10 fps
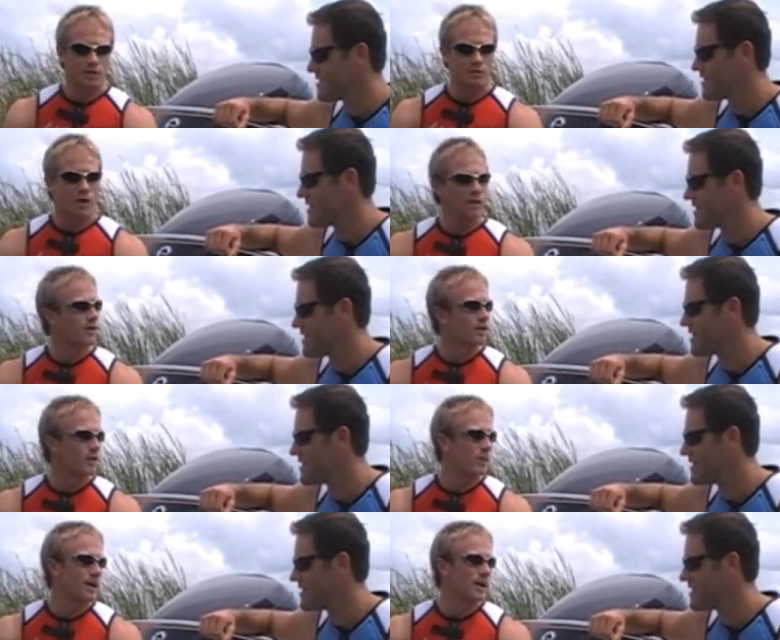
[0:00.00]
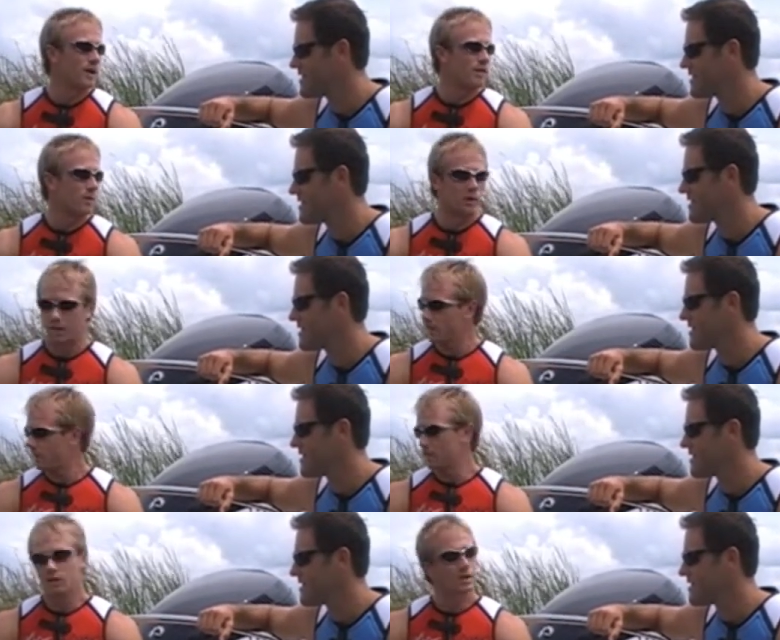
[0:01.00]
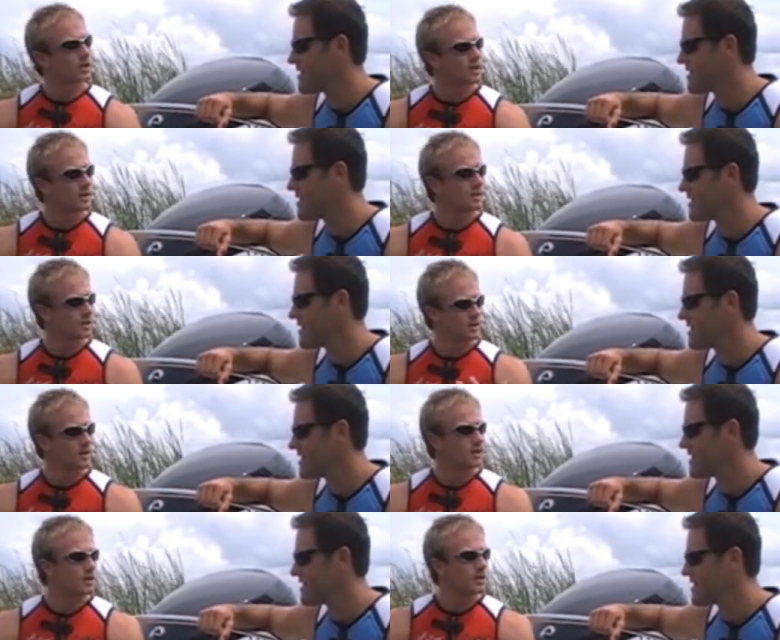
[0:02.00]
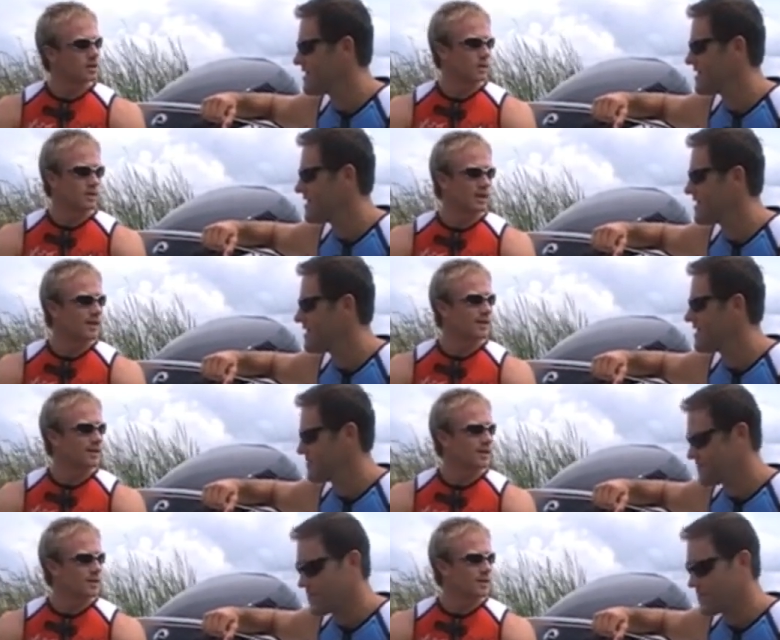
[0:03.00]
Speaker 1: so rather than competing off the water, come together.